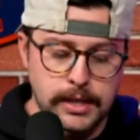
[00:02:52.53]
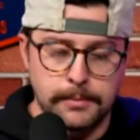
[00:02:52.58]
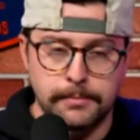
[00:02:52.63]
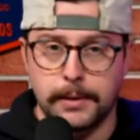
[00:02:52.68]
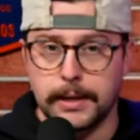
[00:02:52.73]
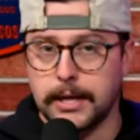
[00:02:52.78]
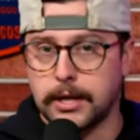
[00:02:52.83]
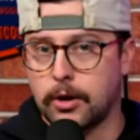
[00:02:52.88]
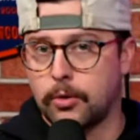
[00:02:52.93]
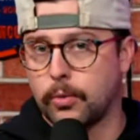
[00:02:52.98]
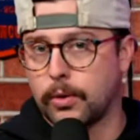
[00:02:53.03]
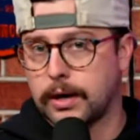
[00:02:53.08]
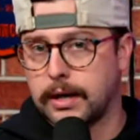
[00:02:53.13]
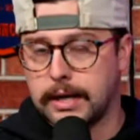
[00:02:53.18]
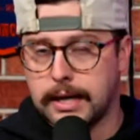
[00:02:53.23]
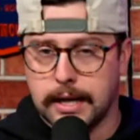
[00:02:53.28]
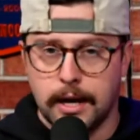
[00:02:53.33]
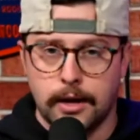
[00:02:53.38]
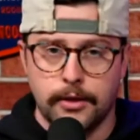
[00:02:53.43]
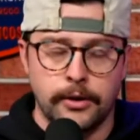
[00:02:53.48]
But, we're going to
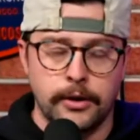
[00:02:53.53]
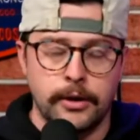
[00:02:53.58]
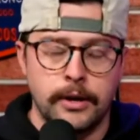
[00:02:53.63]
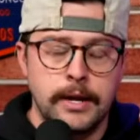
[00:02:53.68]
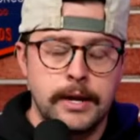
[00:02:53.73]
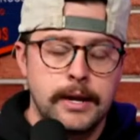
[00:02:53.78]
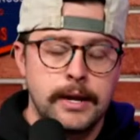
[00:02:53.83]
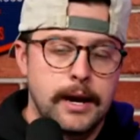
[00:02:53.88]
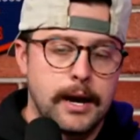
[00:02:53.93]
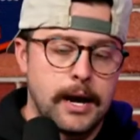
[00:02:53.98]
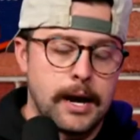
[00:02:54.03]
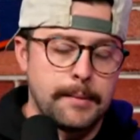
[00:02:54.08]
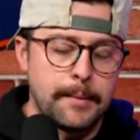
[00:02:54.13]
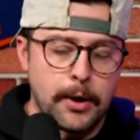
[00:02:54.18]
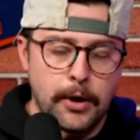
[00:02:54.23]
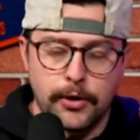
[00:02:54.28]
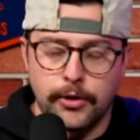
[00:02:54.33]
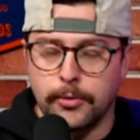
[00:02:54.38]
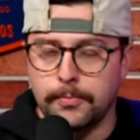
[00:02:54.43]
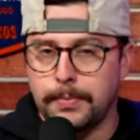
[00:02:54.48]
get our
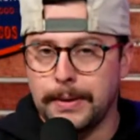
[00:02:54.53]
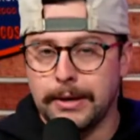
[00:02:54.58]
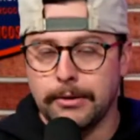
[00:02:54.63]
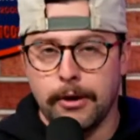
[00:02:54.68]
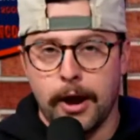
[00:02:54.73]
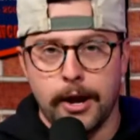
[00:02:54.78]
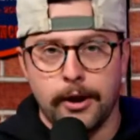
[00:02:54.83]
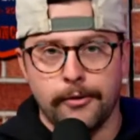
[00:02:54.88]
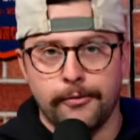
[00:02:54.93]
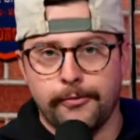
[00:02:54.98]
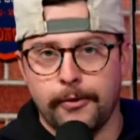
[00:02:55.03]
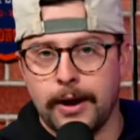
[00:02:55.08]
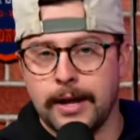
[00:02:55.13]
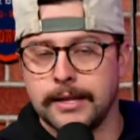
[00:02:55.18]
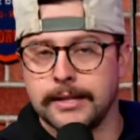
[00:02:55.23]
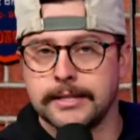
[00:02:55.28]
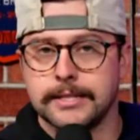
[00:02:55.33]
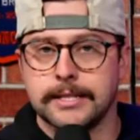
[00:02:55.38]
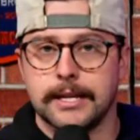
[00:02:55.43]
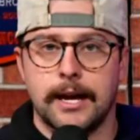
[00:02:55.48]
other beat writer
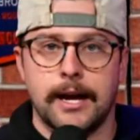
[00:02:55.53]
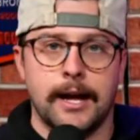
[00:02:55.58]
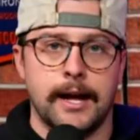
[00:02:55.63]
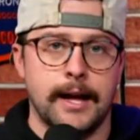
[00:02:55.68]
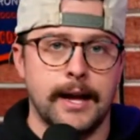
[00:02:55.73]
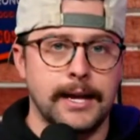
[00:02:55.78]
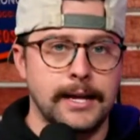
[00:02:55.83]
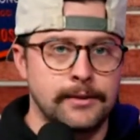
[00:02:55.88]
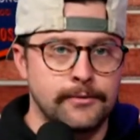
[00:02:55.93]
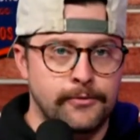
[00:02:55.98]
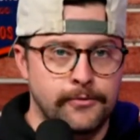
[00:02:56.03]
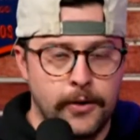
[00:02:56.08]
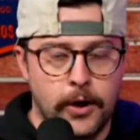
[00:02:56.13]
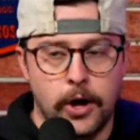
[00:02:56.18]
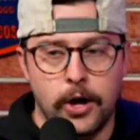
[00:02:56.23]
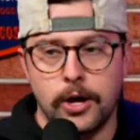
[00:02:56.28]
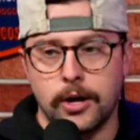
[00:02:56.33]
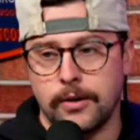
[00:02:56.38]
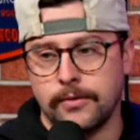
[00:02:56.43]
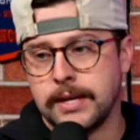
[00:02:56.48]
friends
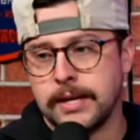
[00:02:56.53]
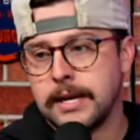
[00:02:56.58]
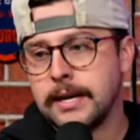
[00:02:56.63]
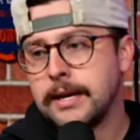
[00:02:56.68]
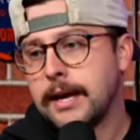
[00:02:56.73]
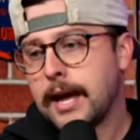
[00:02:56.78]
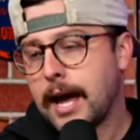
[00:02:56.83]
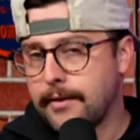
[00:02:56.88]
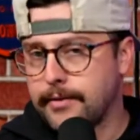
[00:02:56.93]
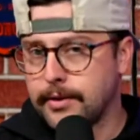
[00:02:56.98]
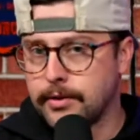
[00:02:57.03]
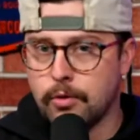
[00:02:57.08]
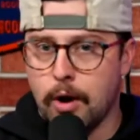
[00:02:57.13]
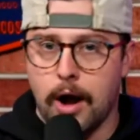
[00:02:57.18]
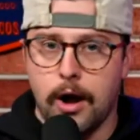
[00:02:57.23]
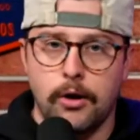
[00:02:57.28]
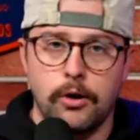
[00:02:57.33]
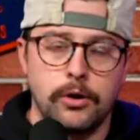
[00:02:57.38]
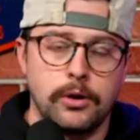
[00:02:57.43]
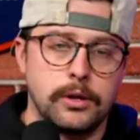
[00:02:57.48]
involved. Evan
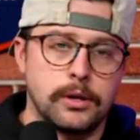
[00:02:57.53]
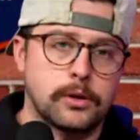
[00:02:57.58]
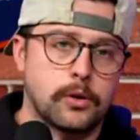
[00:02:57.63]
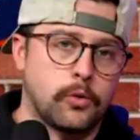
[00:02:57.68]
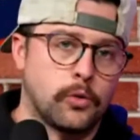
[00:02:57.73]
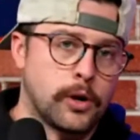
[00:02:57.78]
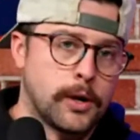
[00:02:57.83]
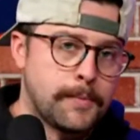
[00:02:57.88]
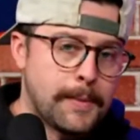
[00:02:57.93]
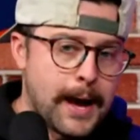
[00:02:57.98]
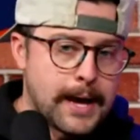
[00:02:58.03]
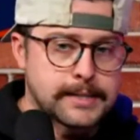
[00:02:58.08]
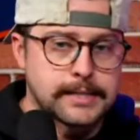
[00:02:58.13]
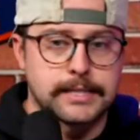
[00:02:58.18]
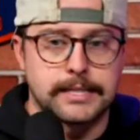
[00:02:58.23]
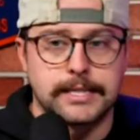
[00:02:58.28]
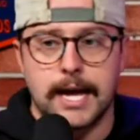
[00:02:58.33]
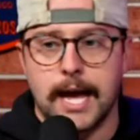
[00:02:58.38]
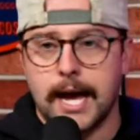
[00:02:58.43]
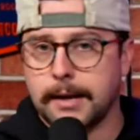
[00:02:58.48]
Rowell, Corey
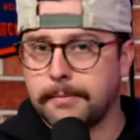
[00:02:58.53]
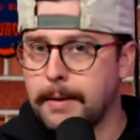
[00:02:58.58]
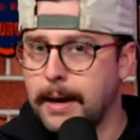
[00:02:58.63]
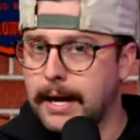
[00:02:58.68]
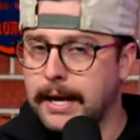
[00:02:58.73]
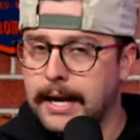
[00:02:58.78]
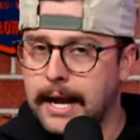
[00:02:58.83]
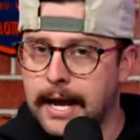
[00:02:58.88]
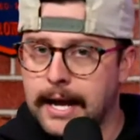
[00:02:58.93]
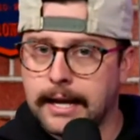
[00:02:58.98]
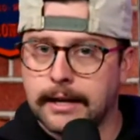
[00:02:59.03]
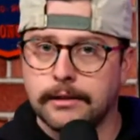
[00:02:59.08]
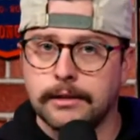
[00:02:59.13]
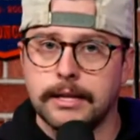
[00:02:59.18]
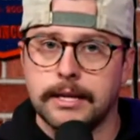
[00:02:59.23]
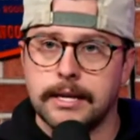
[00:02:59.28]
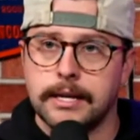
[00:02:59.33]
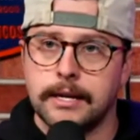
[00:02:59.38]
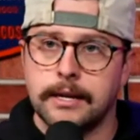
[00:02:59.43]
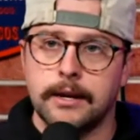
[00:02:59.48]
Massasak, Megan
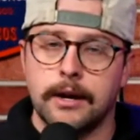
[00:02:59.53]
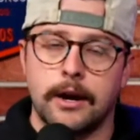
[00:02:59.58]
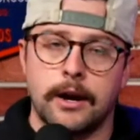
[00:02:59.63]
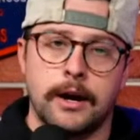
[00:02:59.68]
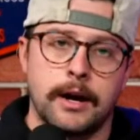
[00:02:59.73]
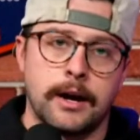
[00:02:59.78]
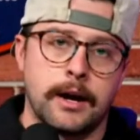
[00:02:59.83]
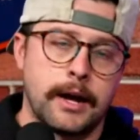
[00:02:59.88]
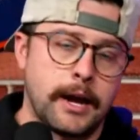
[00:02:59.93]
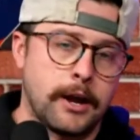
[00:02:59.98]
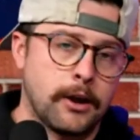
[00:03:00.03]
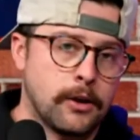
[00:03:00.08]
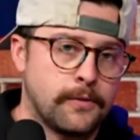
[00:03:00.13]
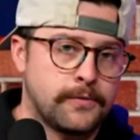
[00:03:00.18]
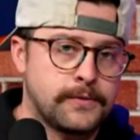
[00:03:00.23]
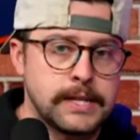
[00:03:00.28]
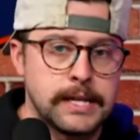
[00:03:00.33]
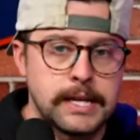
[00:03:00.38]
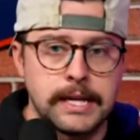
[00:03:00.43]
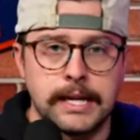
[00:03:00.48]
Angley, Arif
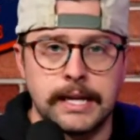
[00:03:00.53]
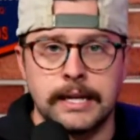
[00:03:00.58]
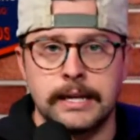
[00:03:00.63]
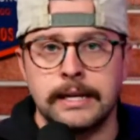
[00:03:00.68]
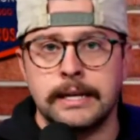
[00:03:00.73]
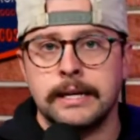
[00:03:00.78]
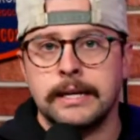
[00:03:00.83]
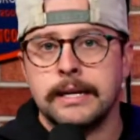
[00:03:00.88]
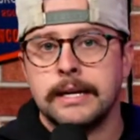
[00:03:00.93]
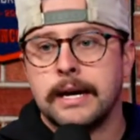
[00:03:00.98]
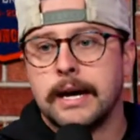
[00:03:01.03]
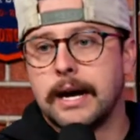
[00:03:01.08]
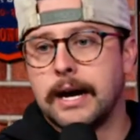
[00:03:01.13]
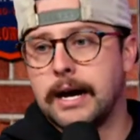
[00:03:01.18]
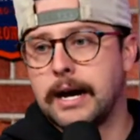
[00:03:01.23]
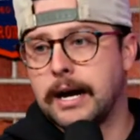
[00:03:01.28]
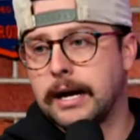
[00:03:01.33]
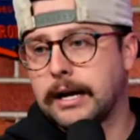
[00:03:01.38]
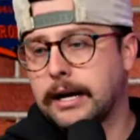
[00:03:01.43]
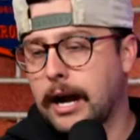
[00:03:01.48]
Dean,
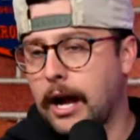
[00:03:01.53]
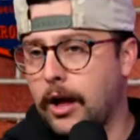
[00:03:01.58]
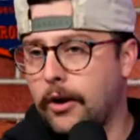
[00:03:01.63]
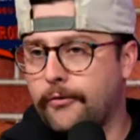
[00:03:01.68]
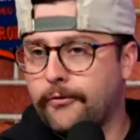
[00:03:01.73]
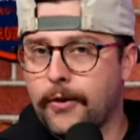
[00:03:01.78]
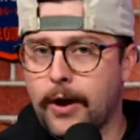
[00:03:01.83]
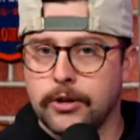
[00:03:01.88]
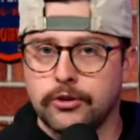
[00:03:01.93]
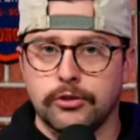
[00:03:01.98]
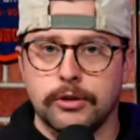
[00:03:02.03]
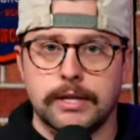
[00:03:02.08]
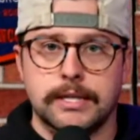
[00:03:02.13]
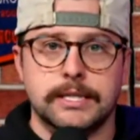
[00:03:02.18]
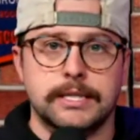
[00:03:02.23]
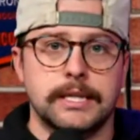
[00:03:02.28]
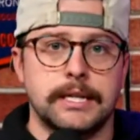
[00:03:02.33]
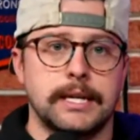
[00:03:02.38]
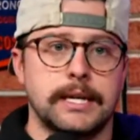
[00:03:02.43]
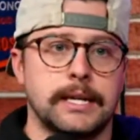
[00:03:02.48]
Kyle
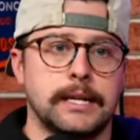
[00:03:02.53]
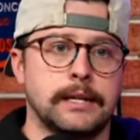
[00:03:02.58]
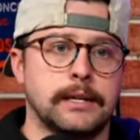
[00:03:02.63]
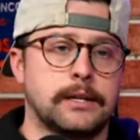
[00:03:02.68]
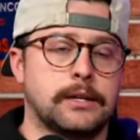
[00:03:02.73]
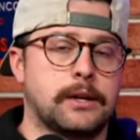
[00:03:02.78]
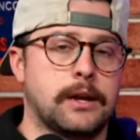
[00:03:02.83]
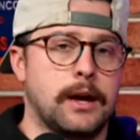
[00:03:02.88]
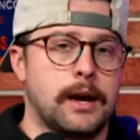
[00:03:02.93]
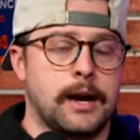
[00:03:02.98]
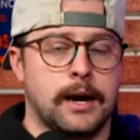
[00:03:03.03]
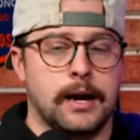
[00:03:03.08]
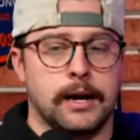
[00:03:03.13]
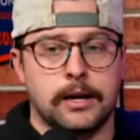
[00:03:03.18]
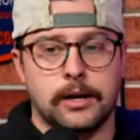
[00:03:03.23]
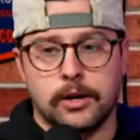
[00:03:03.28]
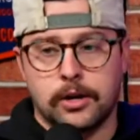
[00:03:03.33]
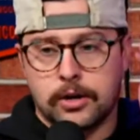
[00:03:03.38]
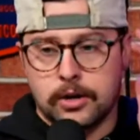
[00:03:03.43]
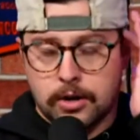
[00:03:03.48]
Fredrickson,
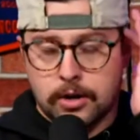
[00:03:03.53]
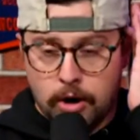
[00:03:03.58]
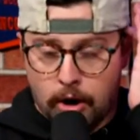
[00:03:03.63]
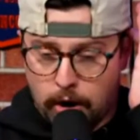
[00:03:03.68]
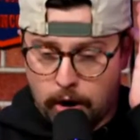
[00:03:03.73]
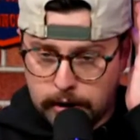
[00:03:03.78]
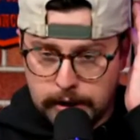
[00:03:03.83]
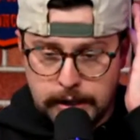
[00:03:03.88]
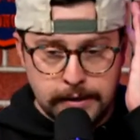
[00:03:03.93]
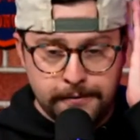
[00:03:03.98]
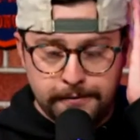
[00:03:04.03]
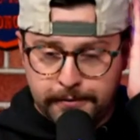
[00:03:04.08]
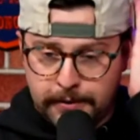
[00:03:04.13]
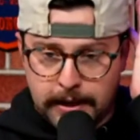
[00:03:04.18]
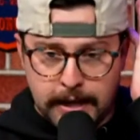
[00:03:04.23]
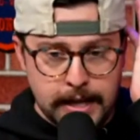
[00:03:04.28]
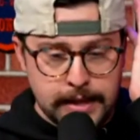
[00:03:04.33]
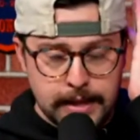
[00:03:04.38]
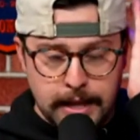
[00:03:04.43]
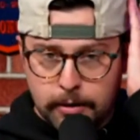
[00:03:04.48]
Colleen
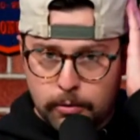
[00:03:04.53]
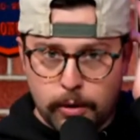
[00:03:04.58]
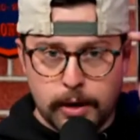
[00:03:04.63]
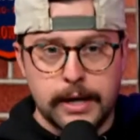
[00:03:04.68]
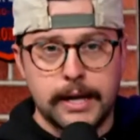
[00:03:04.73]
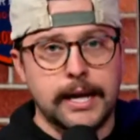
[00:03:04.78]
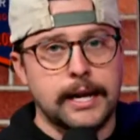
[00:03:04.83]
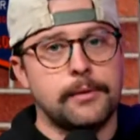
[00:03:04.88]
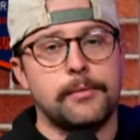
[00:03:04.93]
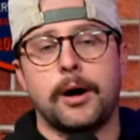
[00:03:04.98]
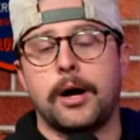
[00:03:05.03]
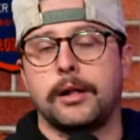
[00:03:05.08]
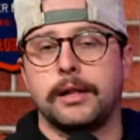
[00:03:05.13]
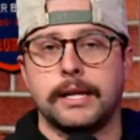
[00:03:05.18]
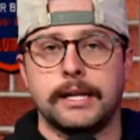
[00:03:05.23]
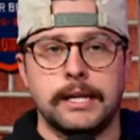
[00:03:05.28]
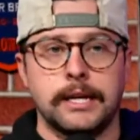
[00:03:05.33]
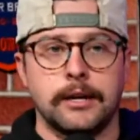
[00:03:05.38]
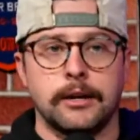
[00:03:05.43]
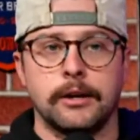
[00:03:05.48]
Flynn. We're going to get them all in
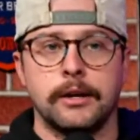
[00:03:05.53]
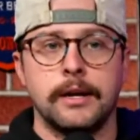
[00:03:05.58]
here.